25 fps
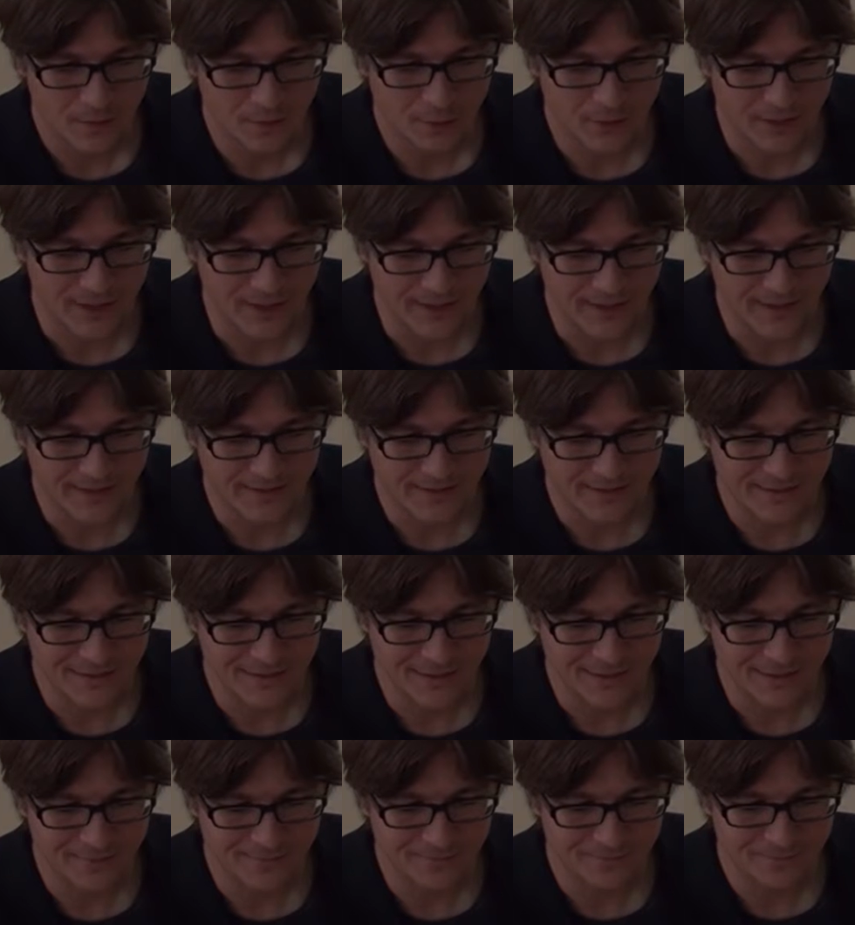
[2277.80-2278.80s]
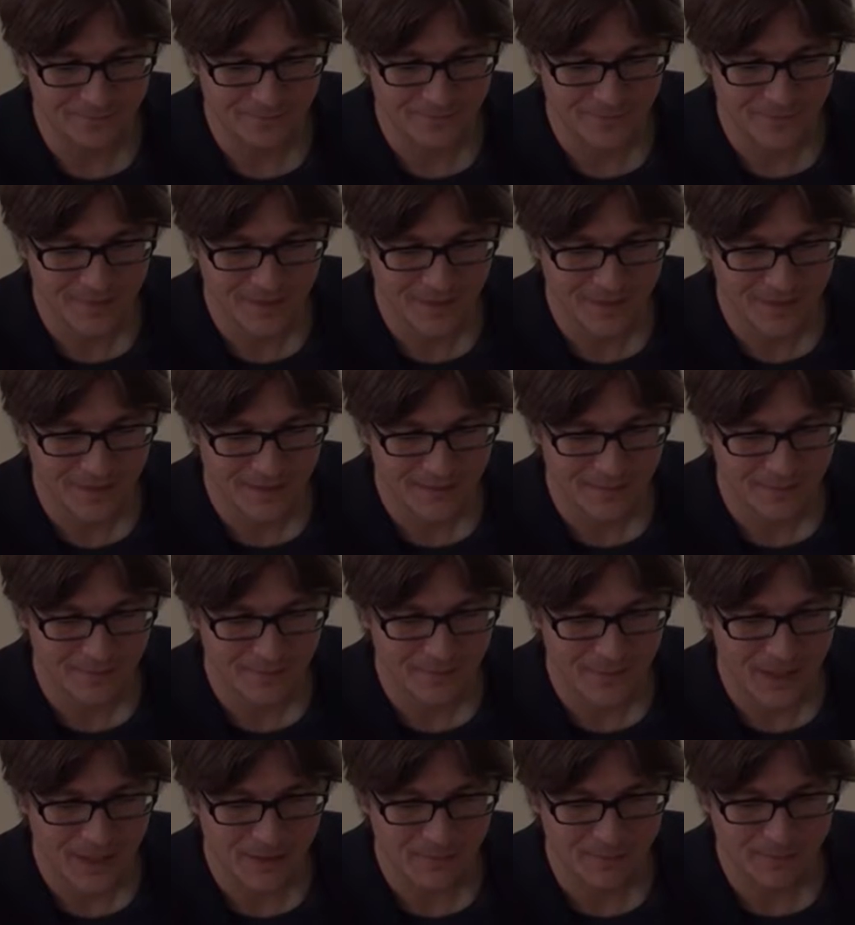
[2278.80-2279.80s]
Okay, and
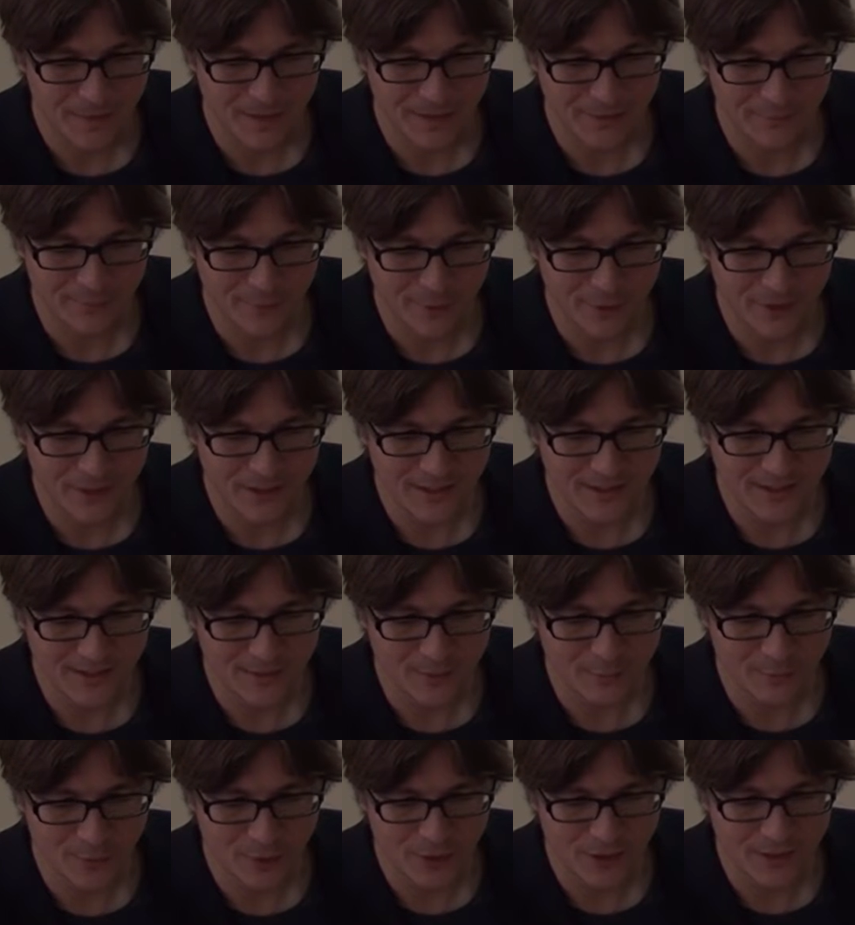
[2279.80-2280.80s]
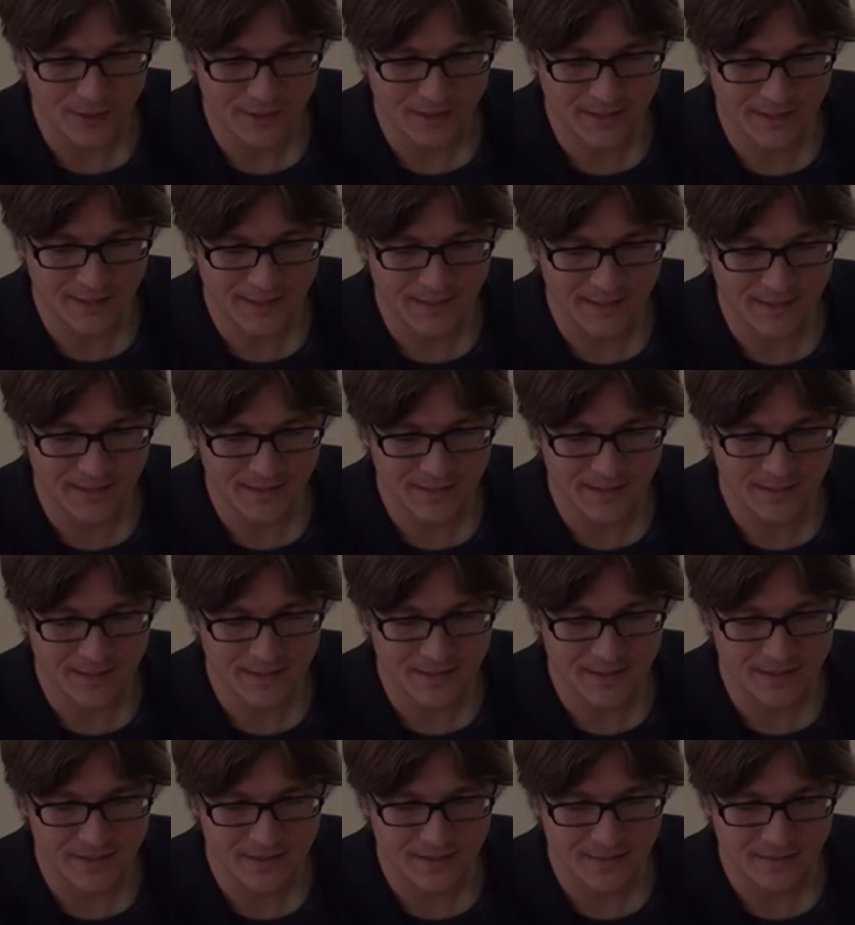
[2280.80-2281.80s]
but what it did
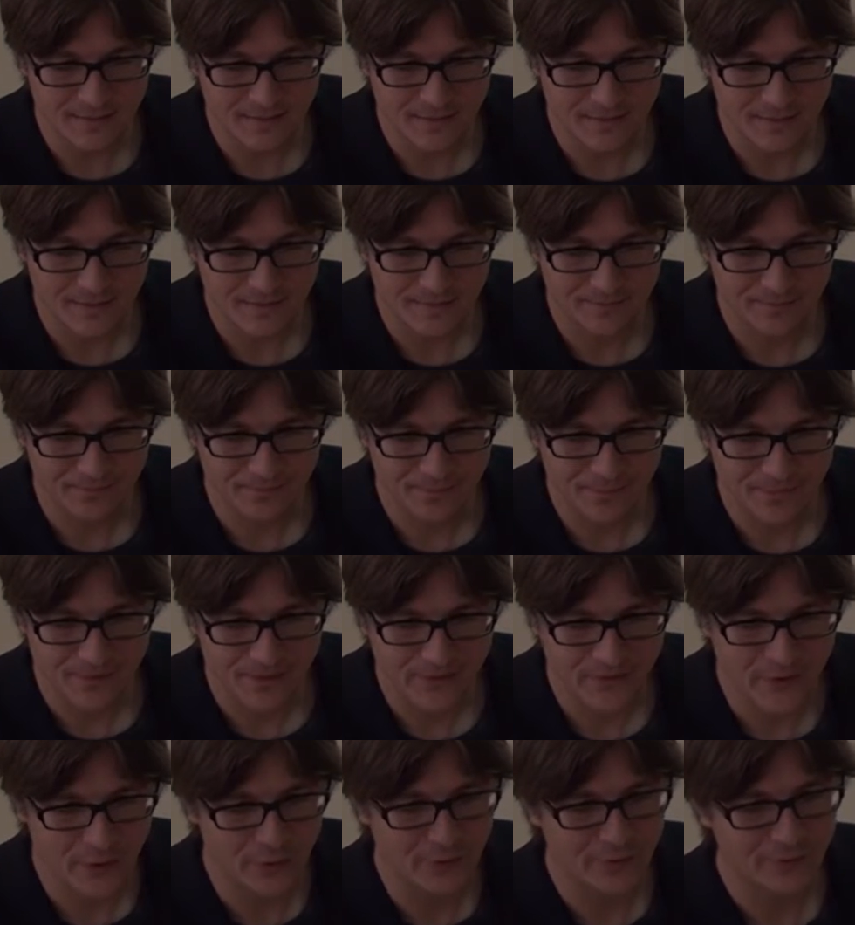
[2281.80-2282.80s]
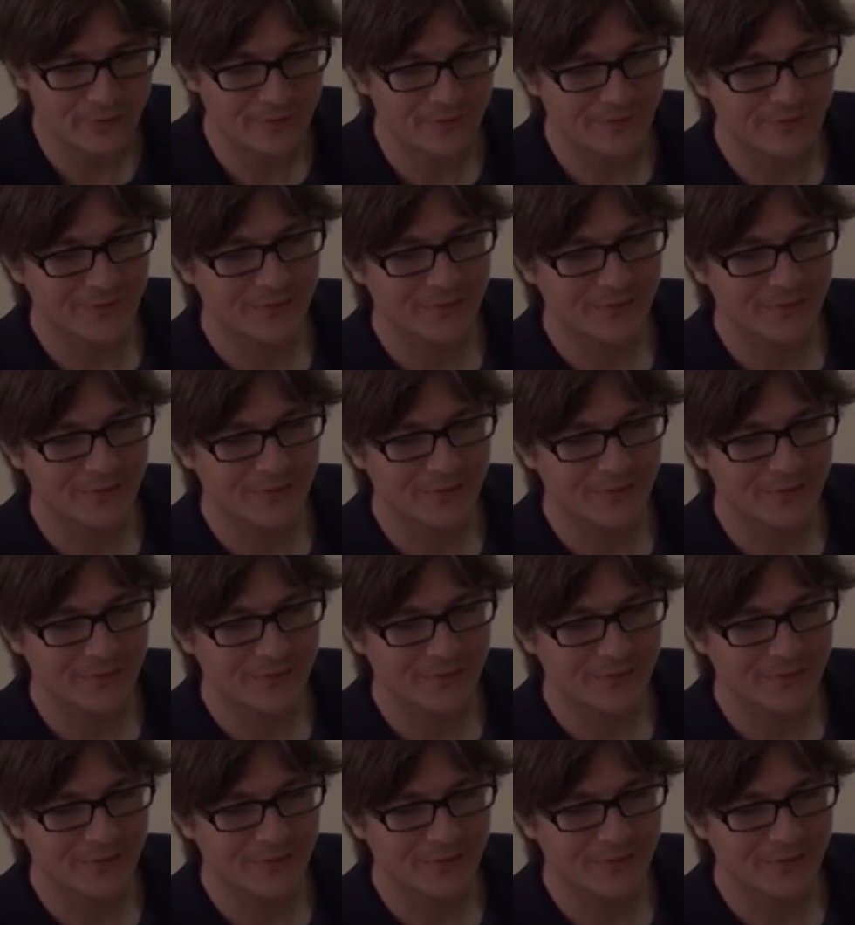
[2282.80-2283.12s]
is, so